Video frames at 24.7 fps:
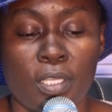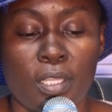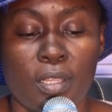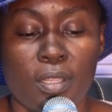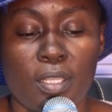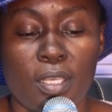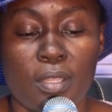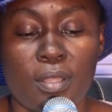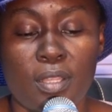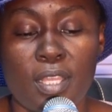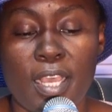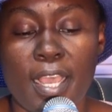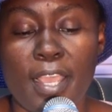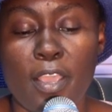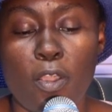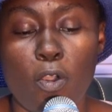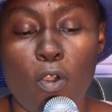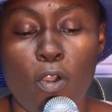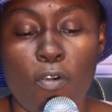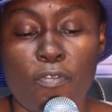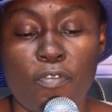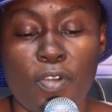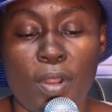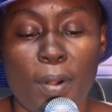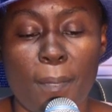The thigh
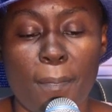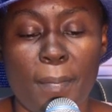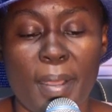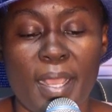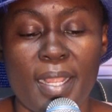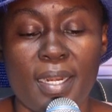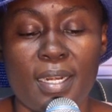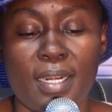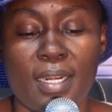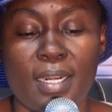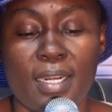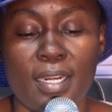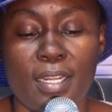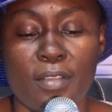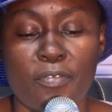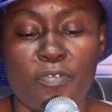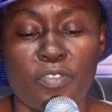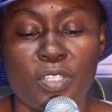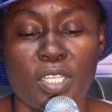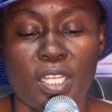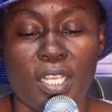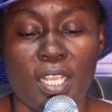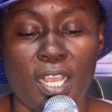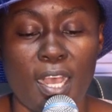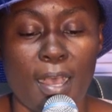offered by
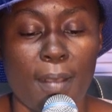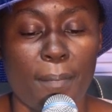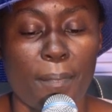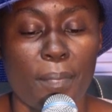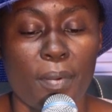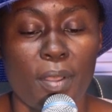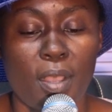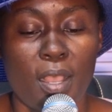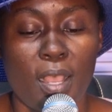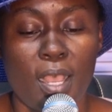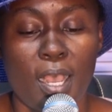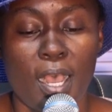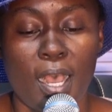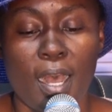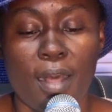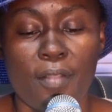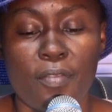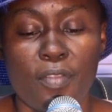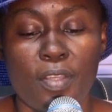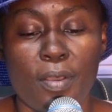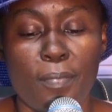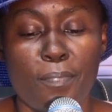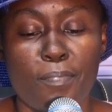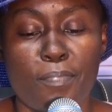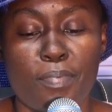lifting up
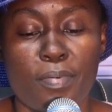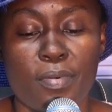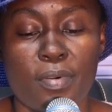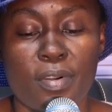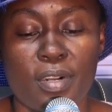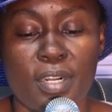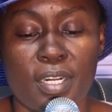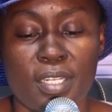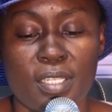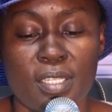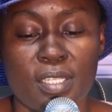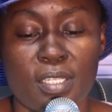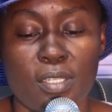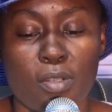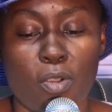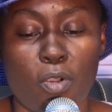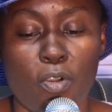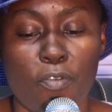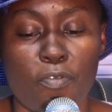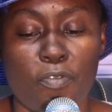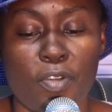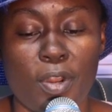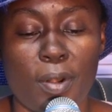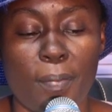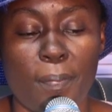and the breast
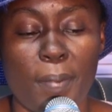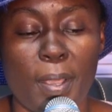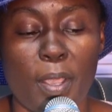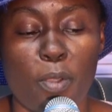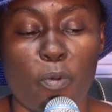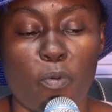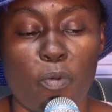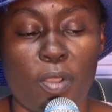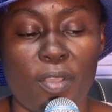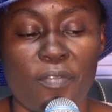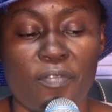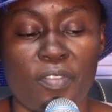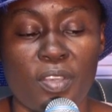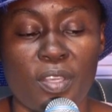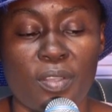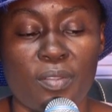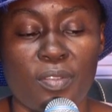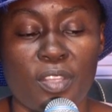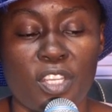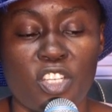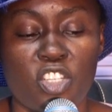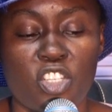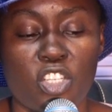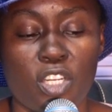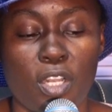offered by waving,
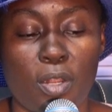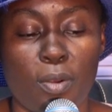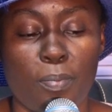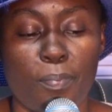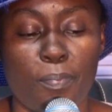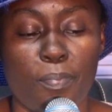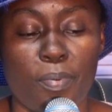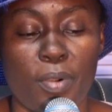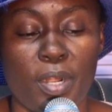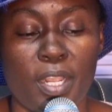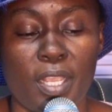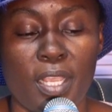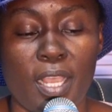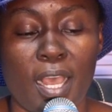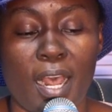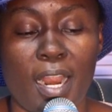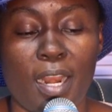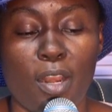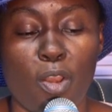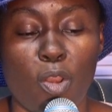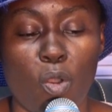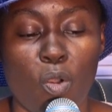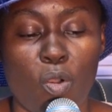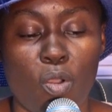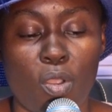they shall bring
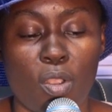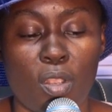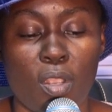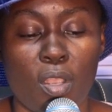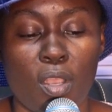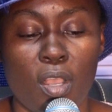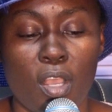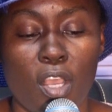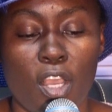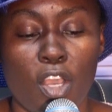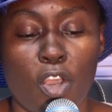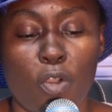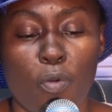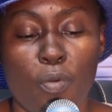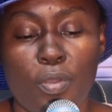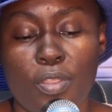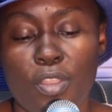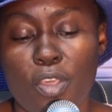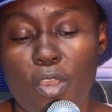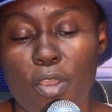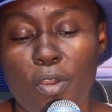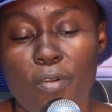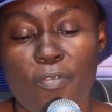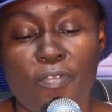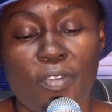along with
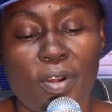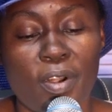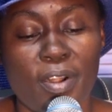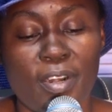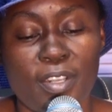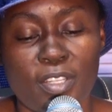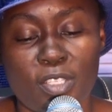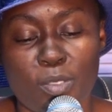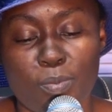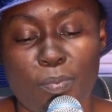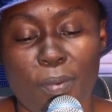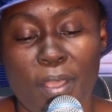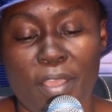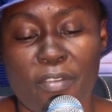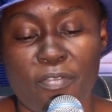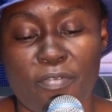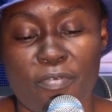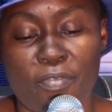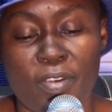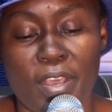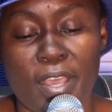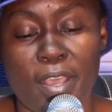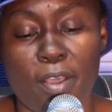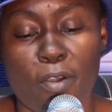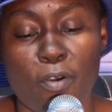the offerings by
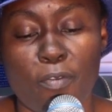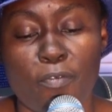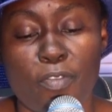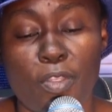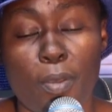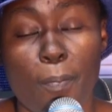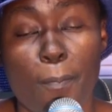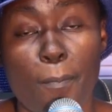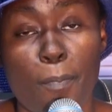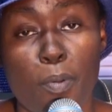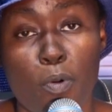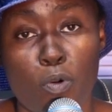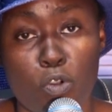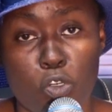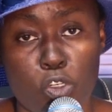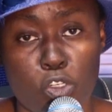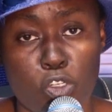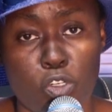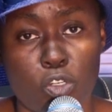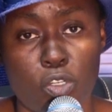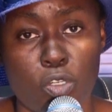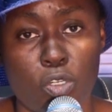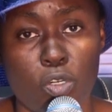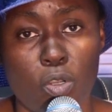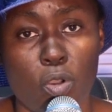fire of the
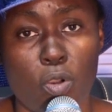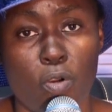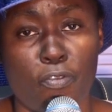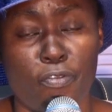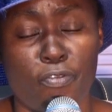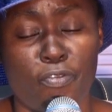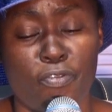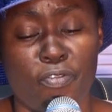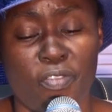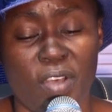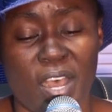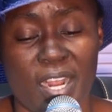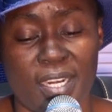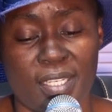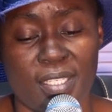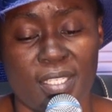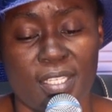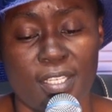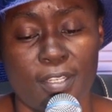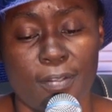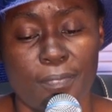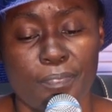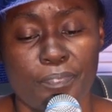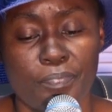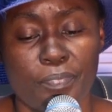portion of
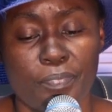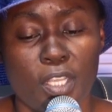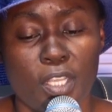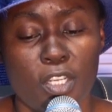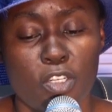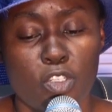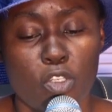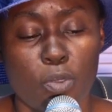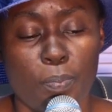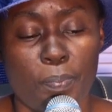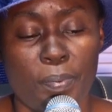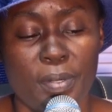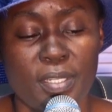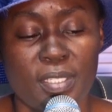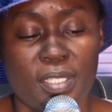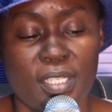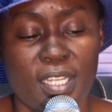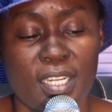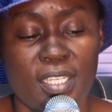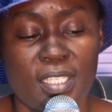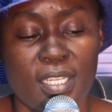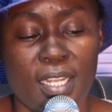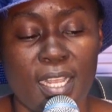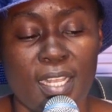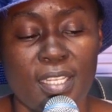fat, to
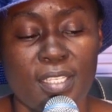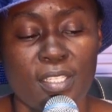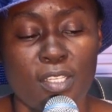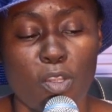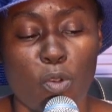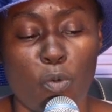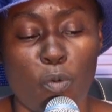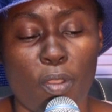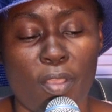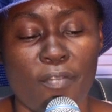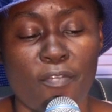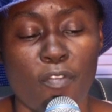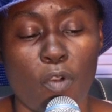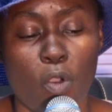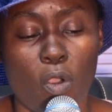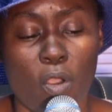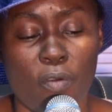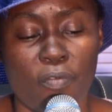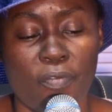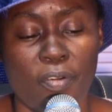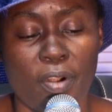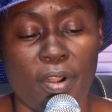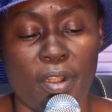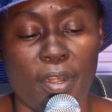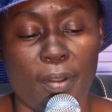present as a wave
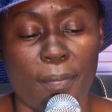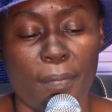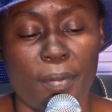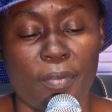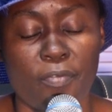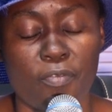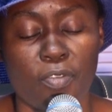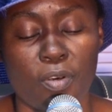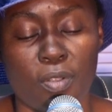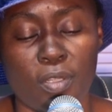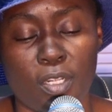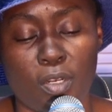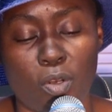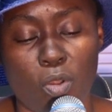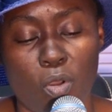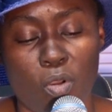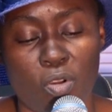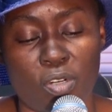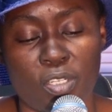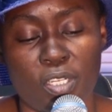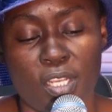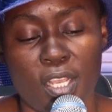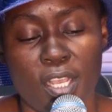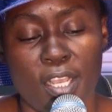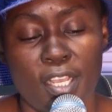offering before the
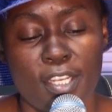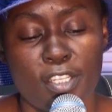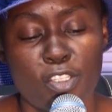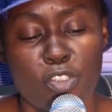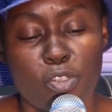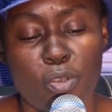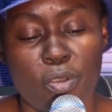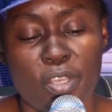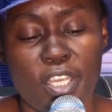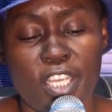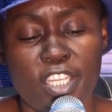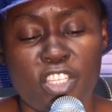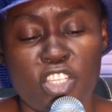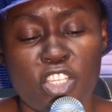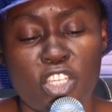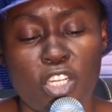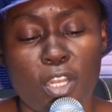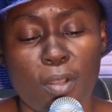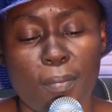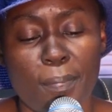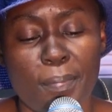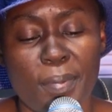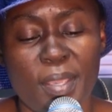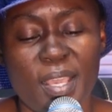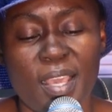Lord. So it
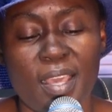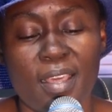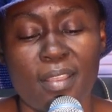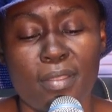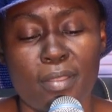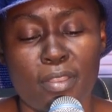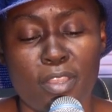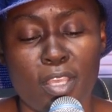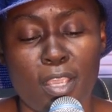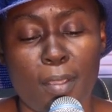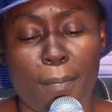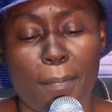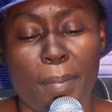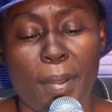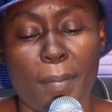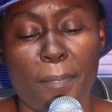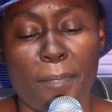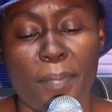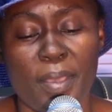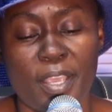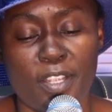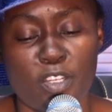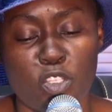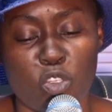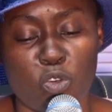shall be a thing
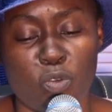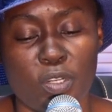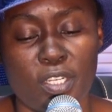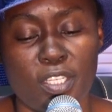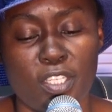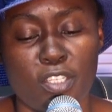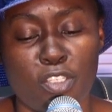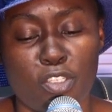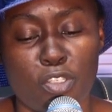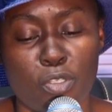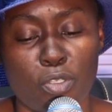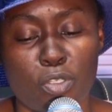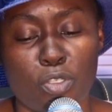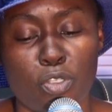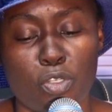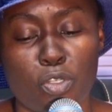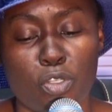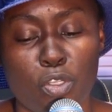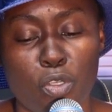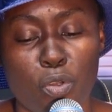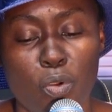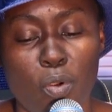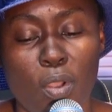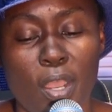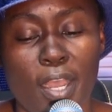perpetually due to
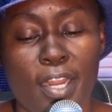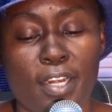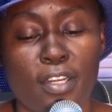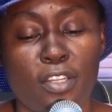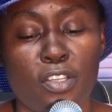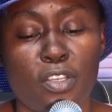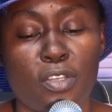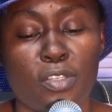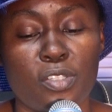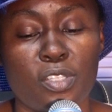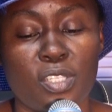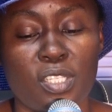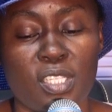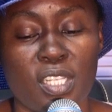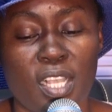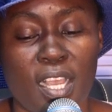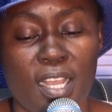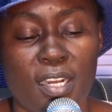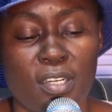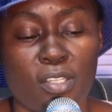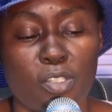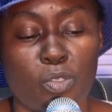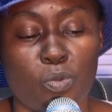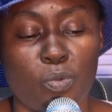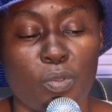you and your
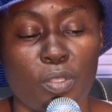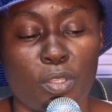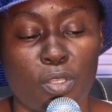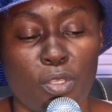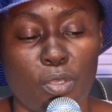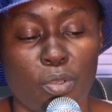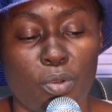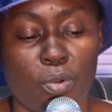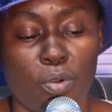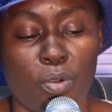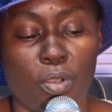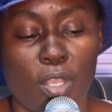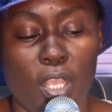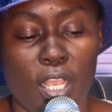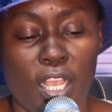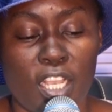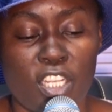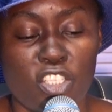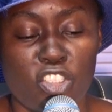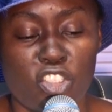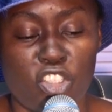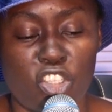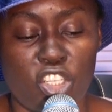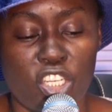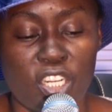sons with you,
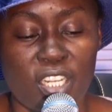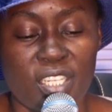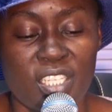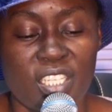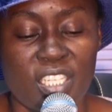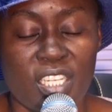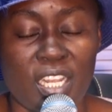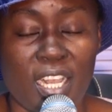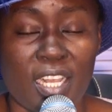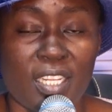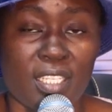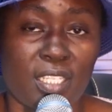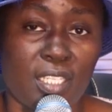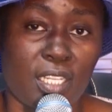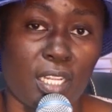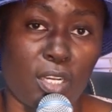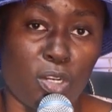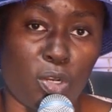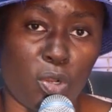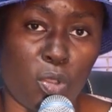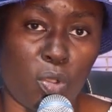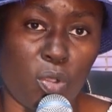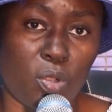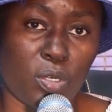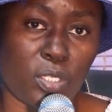just as the
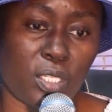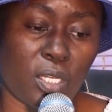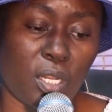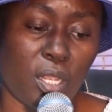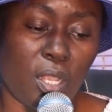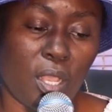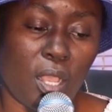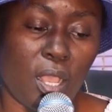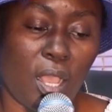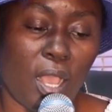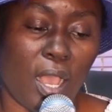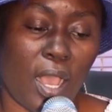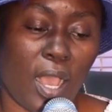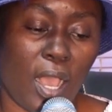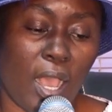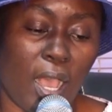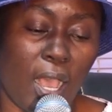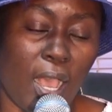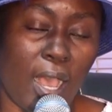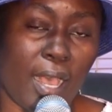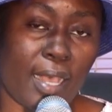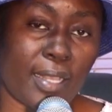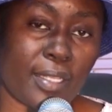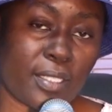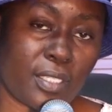Lord
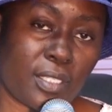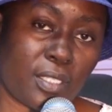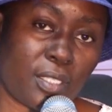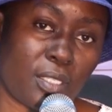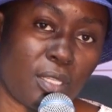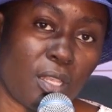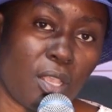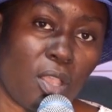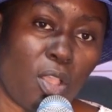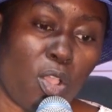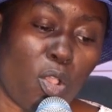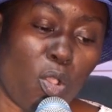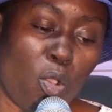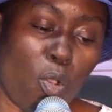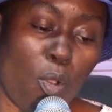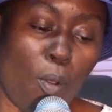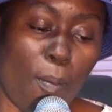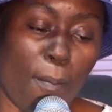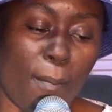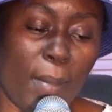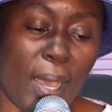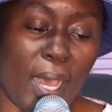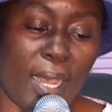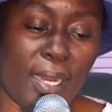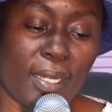has
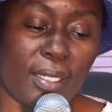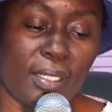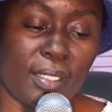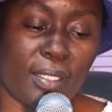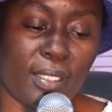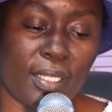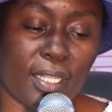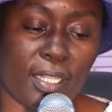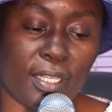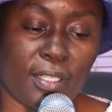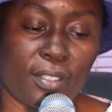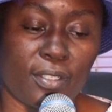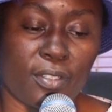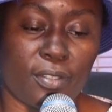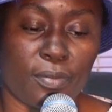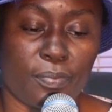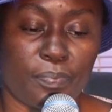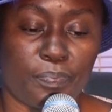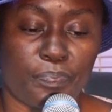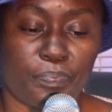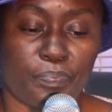commanded.